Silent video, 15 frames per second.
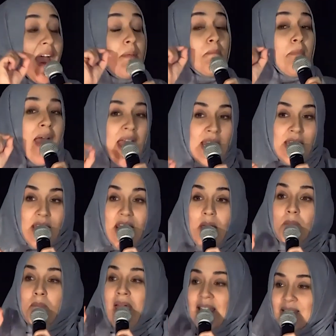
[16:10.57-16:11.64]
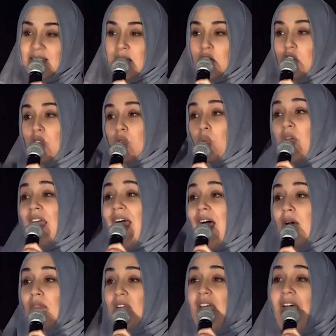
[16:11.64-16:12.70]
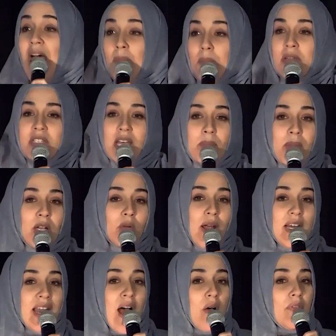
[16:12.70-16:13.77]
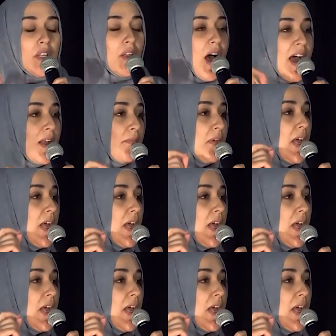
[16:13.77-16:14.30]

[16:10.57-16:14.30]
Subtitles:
and men's issues. We have an epidemic right now of a lot of